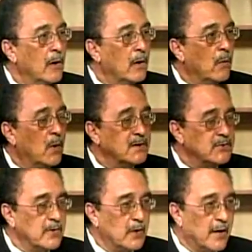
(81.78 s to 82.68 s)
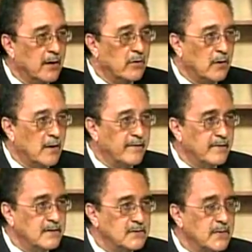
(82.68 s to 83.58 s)
once we got into
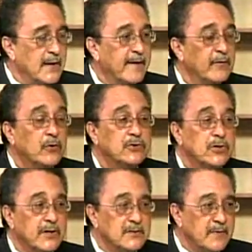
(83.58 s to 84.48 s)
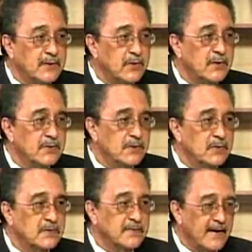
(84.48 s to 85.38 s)
office, we'll have no choice but to
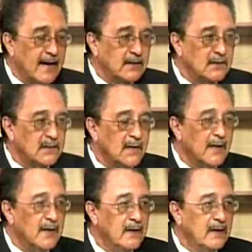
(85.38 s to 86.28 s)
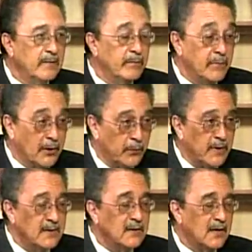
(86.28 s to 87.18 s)
introduce VAT, but we
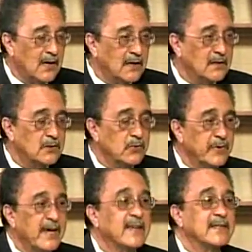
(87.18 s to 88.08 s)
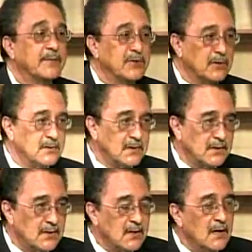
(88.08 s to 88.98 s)
indicated to the exceptions that
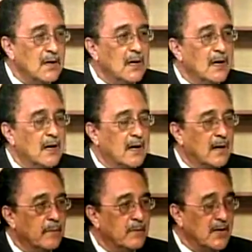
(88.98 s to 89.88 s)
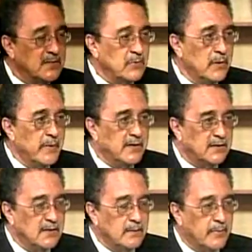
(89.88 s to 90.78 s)
yes, we'll
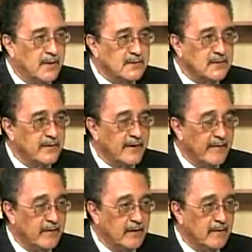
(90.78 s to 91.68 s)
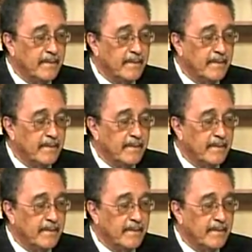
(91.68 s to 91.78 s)
maintain the policy of having a